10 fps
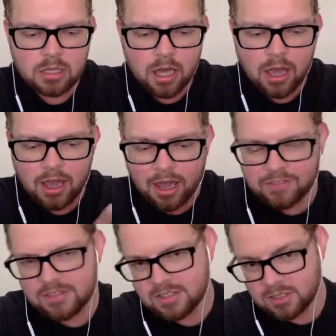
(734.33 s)

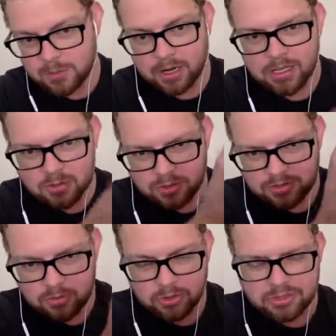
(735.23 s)
had this experience
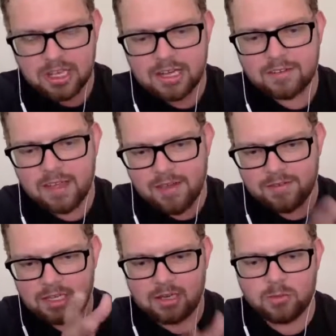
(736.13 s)
with
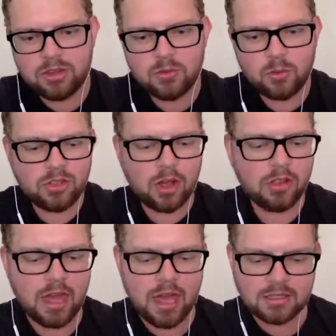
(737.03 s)
9/11 and with all
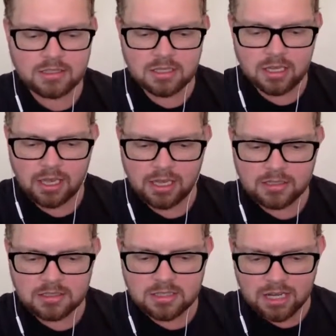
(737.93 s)
that,
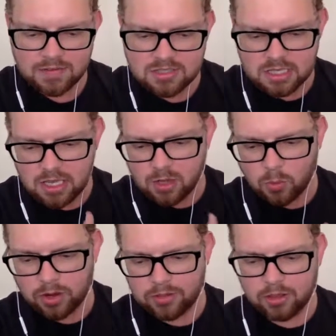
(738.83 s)
and kind of seeing
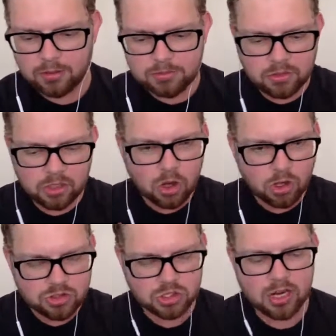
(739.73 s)
where the
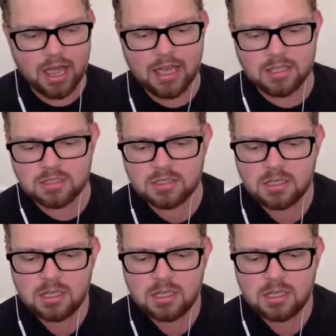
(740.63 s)
culture has